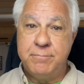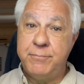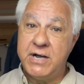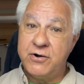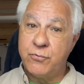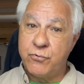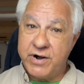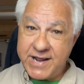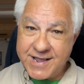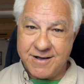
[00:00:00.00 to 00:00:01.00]
But
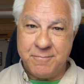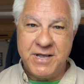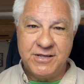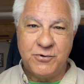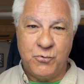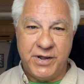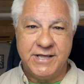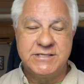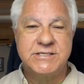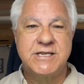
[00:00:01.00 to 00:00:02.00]
Ram
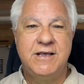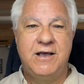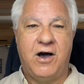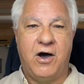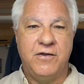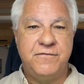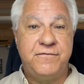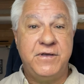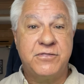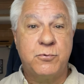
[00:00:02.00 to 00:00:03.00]
wins on
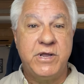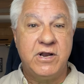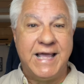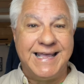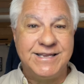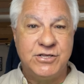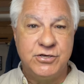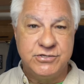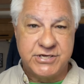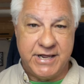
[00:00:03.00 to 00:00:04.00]
fifth wheel and
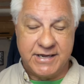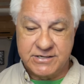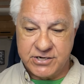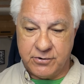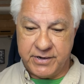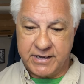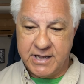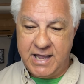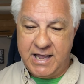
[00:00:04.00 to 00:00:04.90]
gooseneck towing